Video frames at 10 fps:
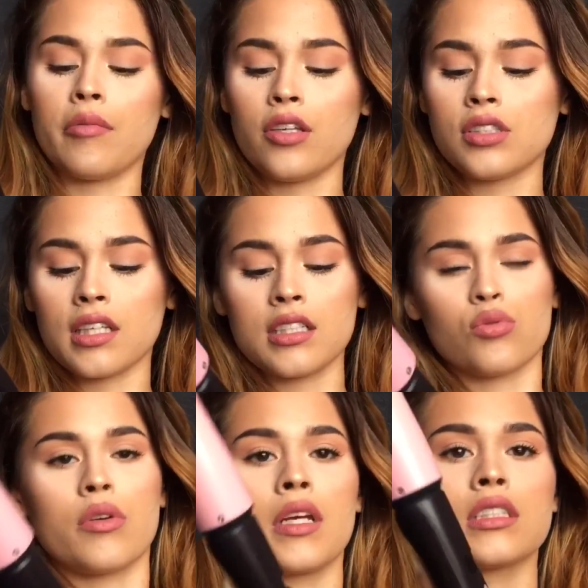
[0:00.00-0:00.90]
going to be using
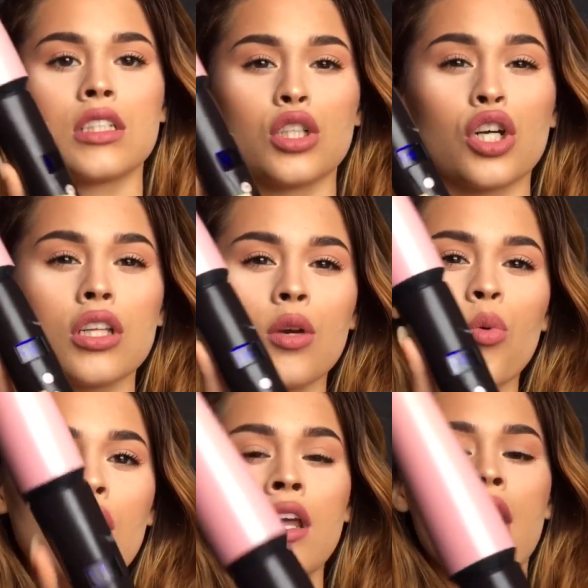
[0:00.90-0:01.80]
this Remington curling
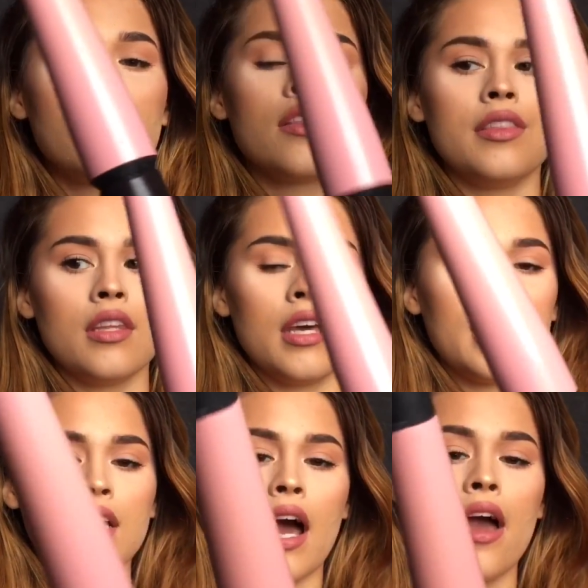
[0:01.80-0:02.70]
one,
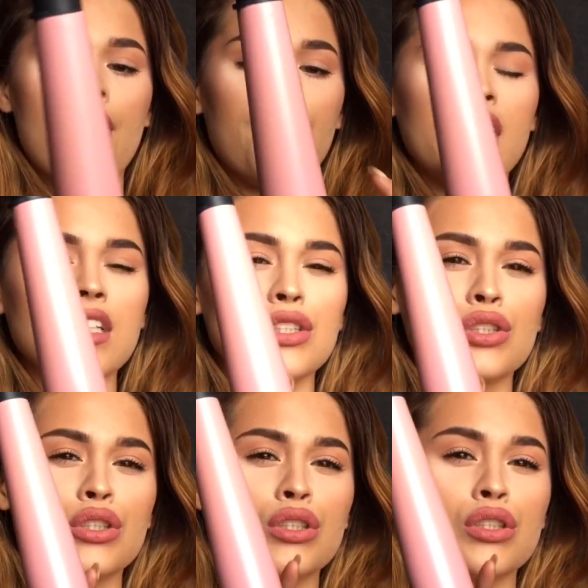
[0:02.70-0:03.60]
and I think it's,
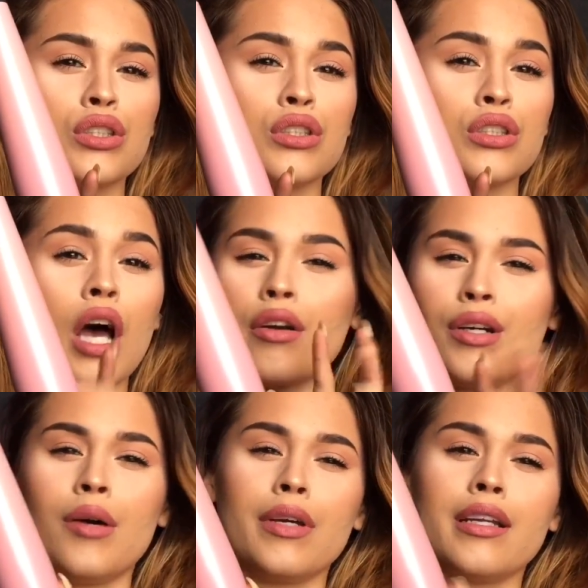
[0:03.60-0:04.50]
I don't
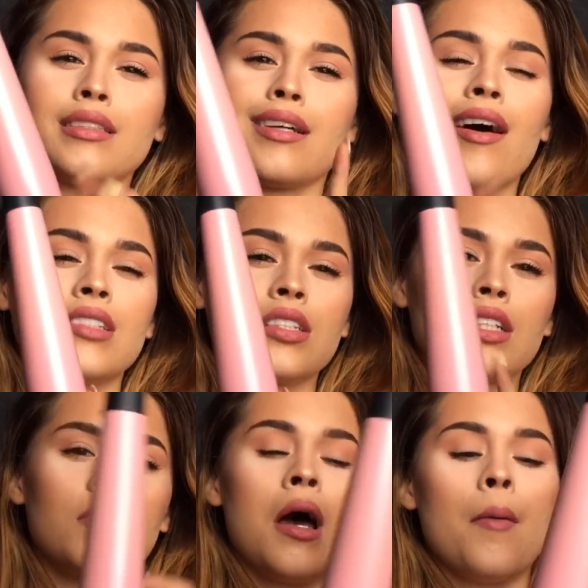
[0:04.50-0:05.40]
know how big it is, I'll have to look
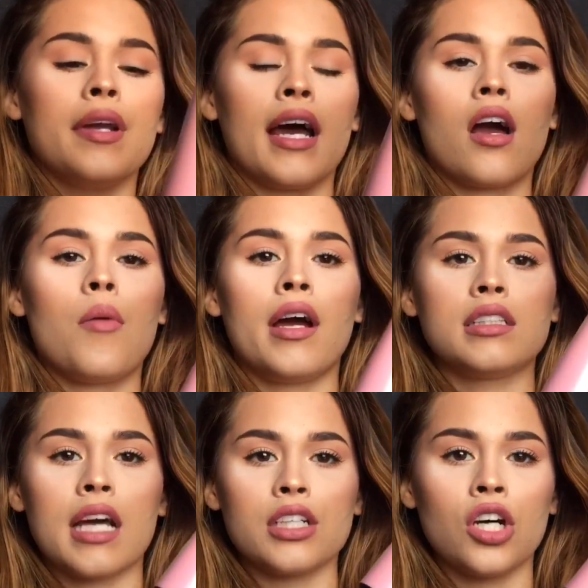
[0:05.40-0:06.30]
it up. But I got
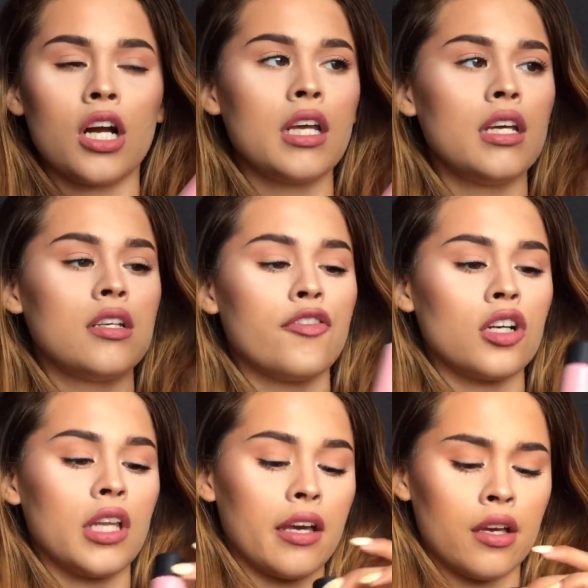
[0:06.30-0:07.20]
mine at Target for
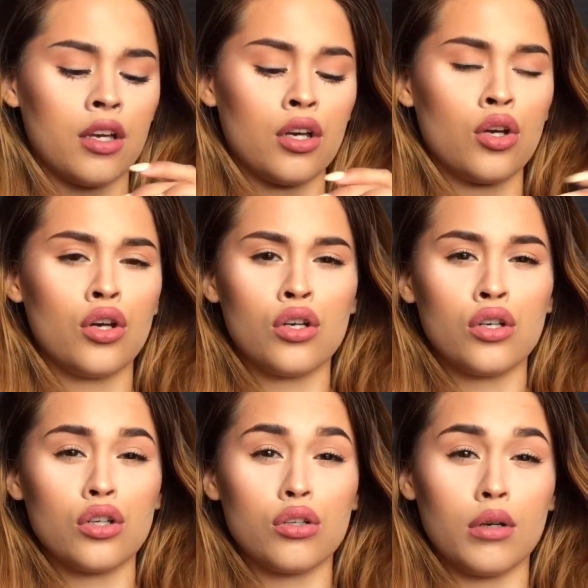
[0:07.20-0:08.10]
like
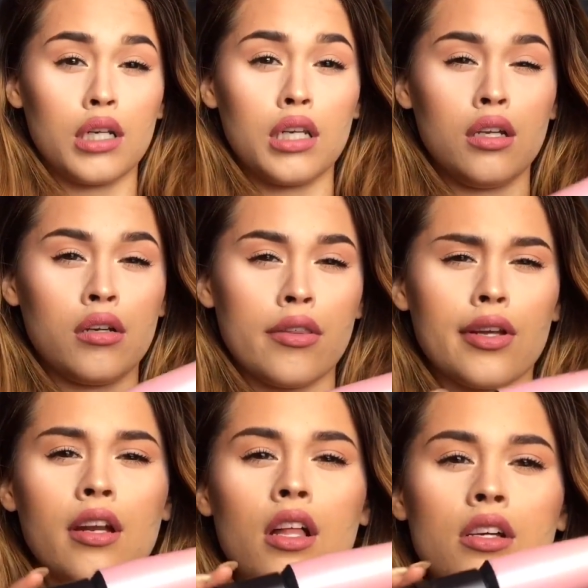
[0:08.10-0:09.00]
$20,
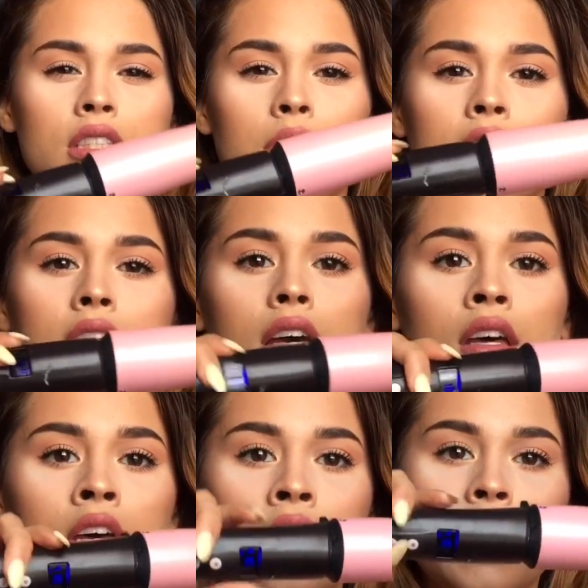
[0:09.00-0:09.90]
$30, something like that.
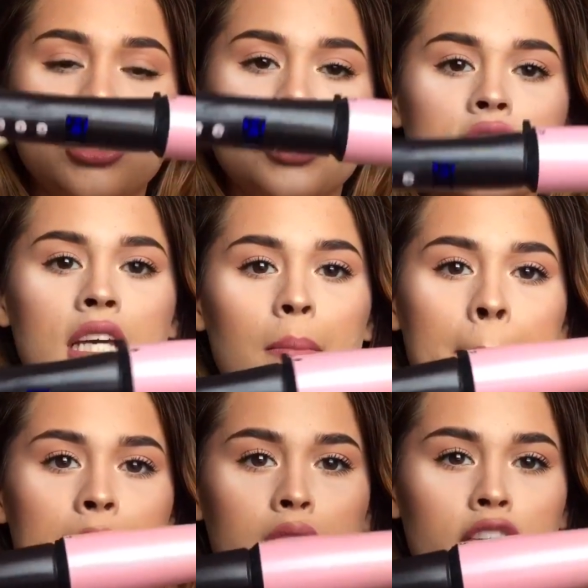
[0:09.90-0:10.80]
It's just like a
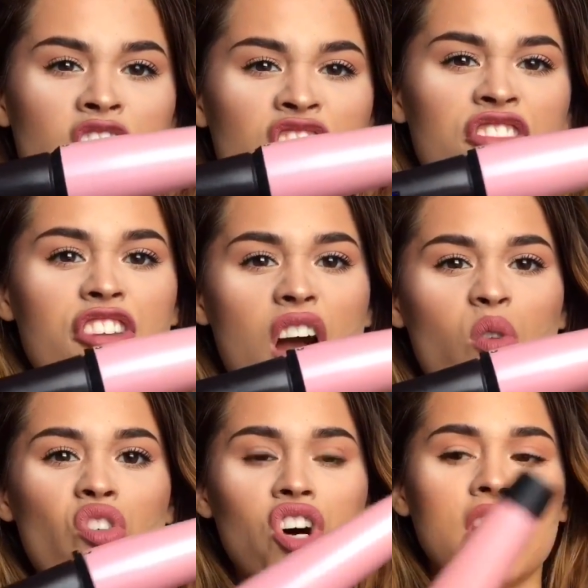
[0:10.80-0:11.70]
big fat
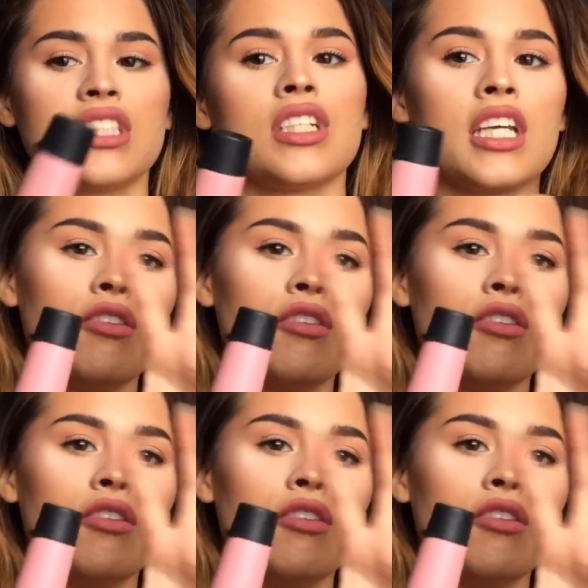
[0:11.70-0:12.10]
one that's going to